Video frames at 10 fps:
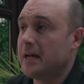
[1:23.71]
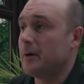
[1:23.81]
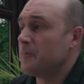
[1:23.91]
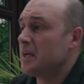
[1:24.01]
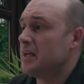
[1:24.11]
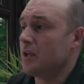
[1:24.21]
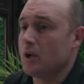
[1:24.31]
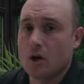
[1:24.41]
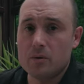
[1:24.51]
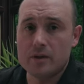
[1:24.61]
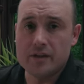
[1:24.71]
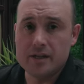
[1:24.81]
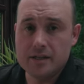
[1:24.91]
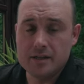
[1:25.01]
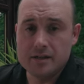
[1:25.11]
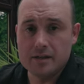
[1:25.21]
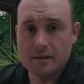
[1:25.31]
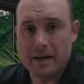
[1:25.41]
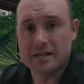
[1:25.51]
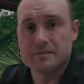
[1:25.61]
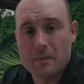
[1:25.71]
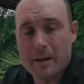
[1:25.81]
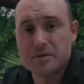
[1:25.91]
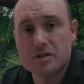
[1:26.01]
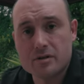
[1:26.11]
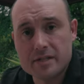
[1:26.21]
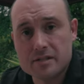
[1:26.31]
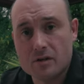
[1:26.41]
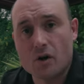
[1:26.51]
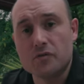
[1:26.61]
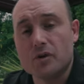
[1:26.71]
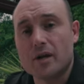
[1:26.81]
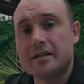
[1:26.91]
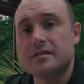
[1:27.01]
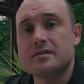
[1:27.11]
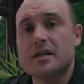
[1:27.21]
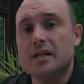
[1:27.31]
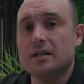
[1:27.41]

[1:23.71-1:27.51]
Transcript: Now, the lower the maximum aperture is of your lens,